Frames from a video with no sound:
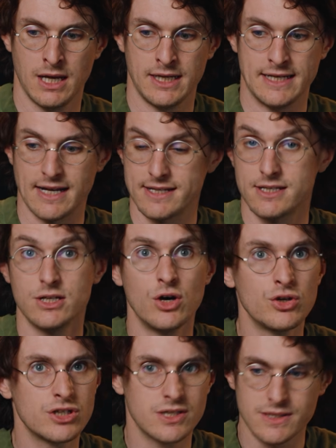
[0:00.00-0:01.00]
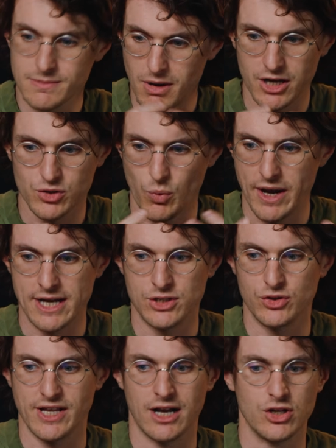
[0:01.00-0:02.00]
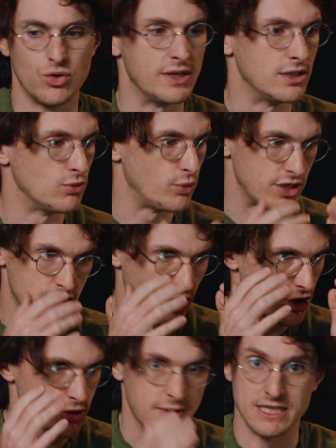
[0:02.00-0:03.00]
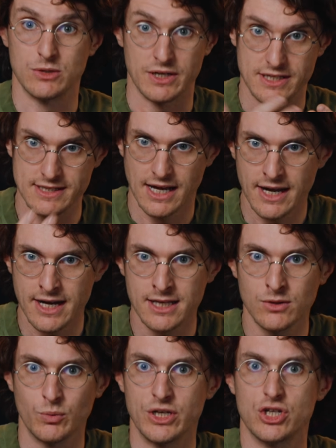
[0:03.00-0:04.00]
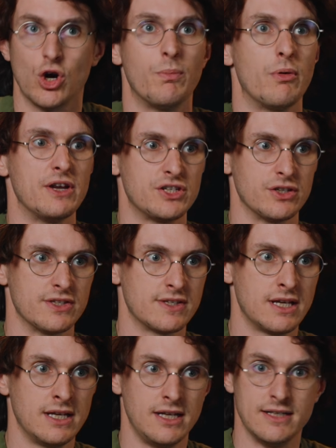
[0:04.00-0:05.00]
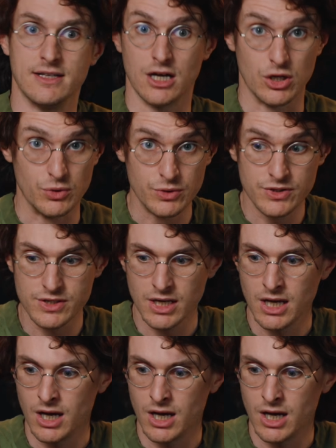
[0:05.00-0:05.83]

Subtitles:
It has no smart way to tell you in which color space to design, which operations it includes,